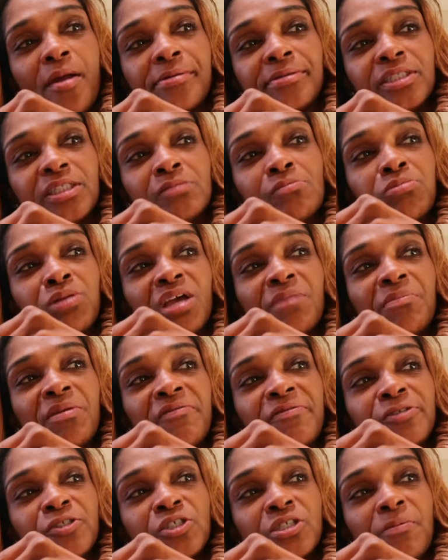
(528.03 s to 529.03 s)
gonna blame me
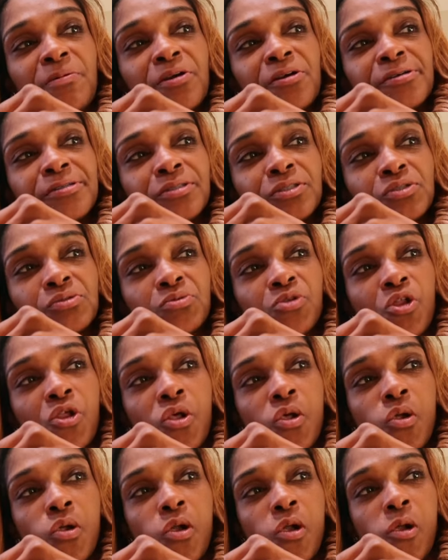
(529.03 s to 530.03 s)
if your stomach hurts?
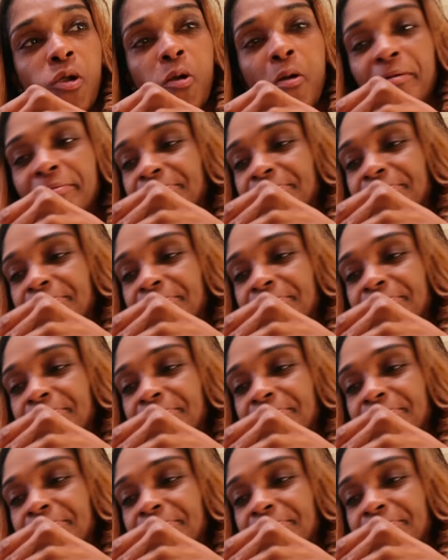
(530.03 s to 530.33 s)
Yeah.